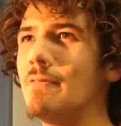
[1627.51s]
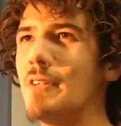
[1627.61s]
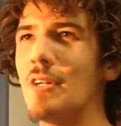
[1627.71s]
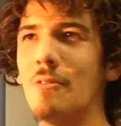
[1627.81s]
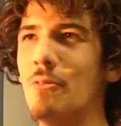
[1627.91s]

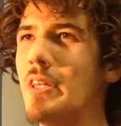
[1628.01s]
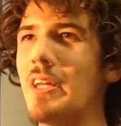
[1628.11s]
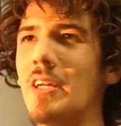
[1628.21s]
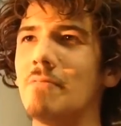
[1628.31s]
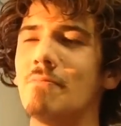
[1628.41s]

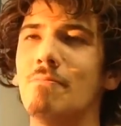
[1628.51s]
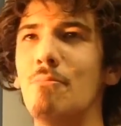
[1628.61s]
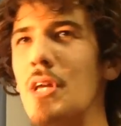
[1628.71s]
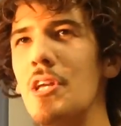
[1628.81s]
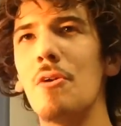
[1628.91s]
really
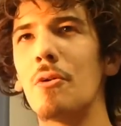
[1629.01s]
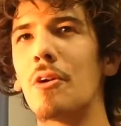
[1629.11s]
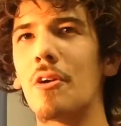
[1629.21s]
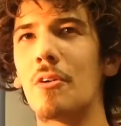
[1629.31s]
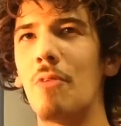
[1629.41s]

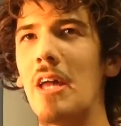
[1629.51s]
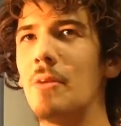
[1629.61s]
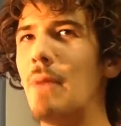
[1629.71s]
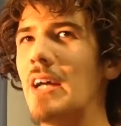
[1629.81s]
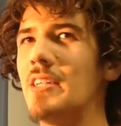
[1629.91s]
mediocre,
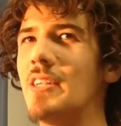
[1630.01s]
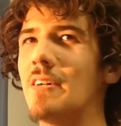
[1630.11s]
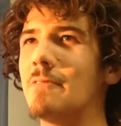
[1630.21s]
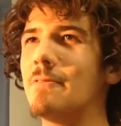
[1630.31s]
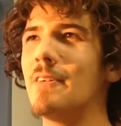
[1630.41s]
rather bad
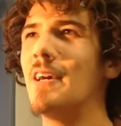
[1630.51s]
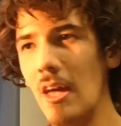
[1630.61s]
stuff.